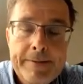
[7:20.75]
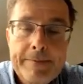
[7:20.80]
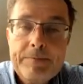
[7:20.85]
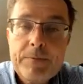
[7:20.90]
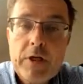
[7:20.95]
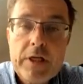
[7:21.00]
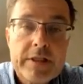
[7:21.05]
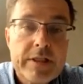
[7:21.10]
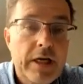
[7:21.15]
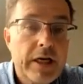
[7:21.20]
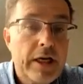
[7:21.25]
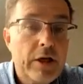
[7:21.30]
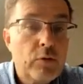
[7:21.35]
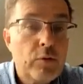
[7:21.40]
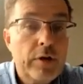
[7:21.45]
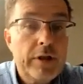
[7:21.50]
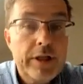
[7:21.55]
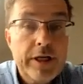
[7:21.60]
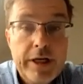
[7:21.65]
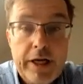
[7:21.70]
Then they need to
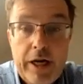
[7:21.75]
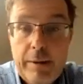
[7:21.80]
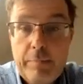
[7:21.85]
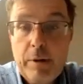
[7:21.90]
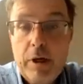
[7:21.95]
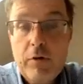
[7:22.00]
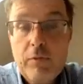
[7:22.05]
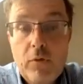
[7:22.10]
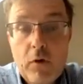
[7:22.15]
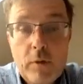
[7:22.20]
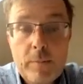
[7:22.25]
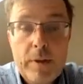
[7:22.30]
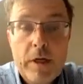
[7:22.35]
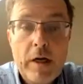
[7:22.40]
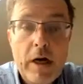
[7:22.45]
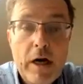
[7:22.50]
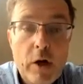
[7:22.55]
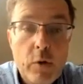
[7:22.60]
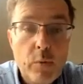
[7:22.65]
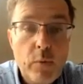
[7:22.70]
integrate platform and
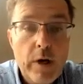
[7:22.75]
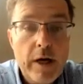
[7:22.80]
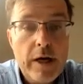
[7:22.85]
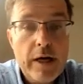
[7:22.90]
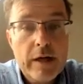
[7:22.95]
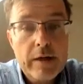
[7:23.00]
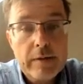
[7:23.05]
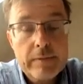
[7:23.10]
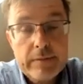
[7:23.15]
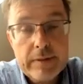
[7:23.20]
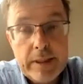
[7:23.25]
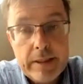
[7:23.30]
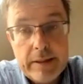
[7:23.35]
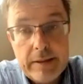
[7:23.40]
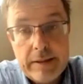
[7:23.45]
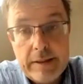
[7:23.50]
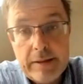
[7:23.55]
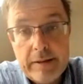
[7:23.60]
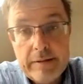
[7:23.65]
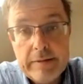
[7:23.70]
hardware. Then
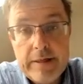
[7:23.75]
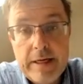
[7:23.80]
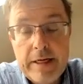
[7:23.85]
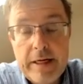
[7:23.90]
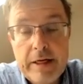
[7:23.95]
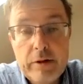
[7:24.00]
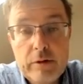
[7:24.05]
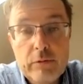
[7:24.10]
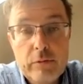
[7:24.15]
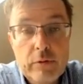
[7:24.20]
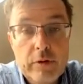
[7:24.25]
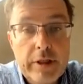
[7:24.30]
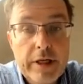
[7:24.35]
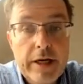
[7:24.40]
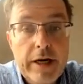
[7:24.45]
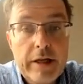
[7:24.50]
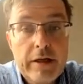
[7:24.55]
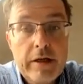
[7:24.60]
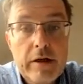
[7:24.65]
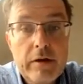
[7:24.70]
they need to
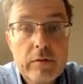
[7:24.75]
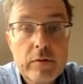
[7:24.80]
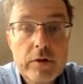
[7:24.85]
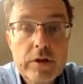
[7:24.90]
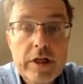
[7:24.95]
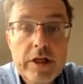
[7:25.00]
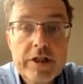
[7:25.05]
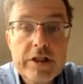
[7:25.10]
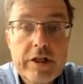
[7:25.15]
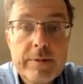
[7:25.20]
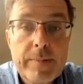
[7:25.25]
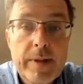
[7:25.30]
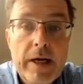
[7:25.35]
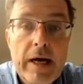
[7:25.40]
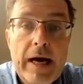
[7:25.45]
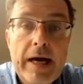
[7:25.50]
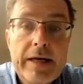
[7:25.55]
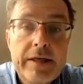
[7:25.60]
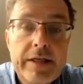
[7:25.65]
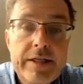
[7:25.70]
integrate it into the customer
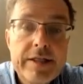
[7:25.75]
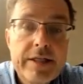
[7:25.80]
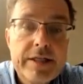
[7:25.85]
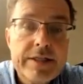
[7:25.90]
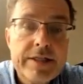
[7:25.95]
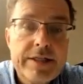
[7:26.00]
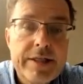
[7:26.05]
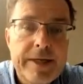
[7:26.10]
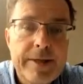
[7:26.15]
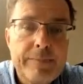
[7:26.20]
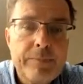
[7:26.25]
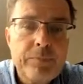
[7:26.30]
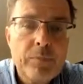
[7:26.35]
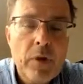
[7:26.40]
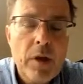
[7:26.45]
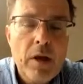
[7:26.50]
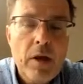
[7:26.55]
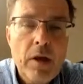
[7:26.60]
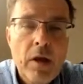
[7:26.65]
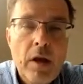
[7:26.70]
IT system.
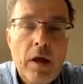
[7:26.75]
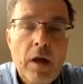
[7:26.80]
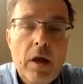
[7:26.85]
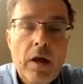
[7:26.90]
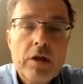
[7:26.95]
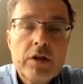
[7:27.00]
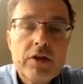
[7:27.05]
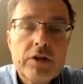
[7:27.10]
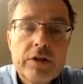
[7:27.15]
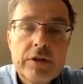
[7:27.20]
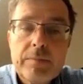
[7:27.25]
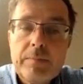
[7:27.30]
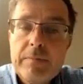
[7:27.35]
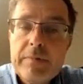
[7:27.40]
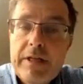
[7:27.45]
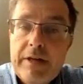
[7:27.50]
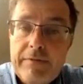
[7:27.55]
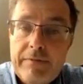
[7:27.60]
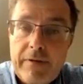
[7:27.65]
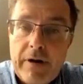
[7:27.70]

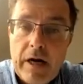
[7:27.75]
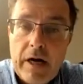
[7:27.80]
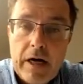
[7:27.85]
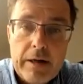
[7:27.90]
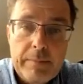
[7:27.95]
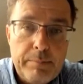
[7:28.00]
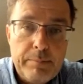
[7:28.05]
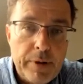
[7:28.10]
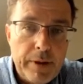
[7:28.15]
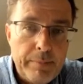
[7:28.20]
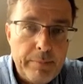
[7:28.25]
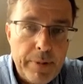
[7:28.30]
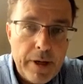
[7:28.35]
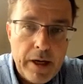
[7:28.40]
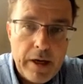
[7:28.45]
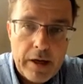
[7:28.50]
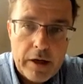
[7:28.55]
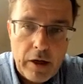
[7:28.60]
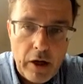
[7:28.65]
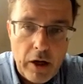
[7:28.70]
Define,
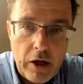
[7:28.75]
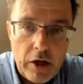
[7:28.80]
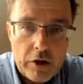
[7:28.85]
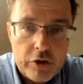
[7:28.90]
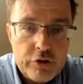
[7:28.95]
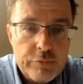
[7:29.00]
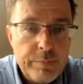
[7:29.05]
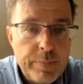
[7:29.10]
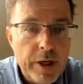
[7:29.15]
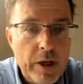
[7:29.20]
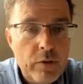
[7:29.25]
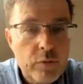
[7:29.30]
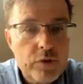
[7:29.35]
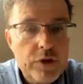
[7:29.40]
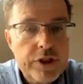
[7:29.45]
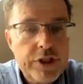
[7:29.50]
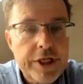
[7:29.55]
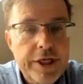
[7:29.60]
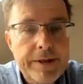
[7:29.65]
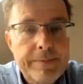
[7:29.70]
prepare, launch,
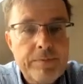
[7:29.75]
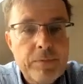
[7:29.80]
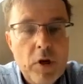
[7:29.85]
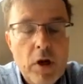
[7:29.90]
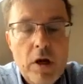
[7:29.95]
POC,